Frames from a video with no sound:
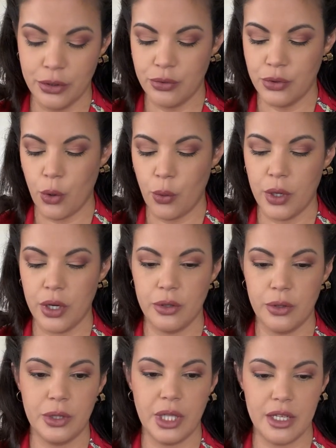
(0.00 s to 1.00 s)
of nowhere in
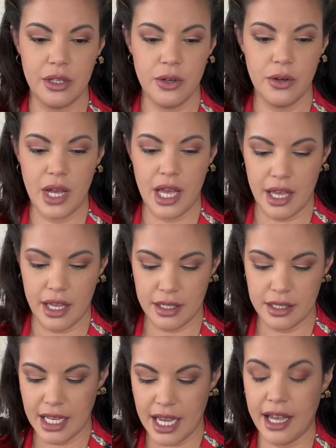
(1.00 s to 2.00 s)
Orlando,
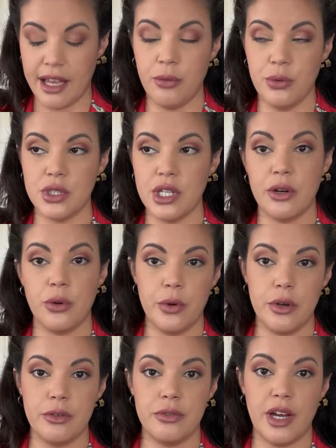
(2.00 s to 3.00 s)
and I was not
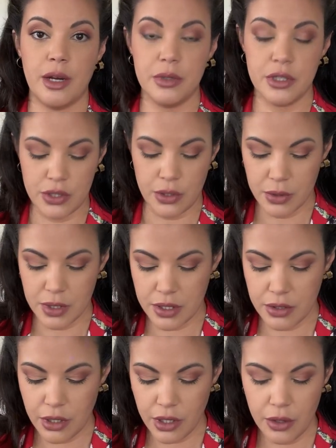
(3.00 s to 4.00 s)
aware of Fabric Sewing
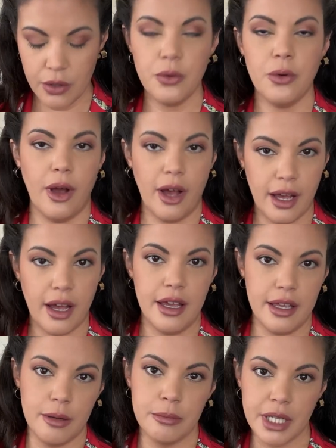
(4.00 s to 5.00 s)
Studio. I
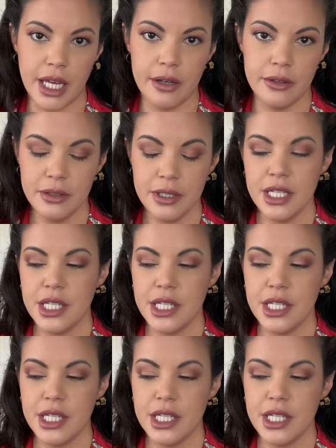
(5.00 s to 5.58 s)
am now.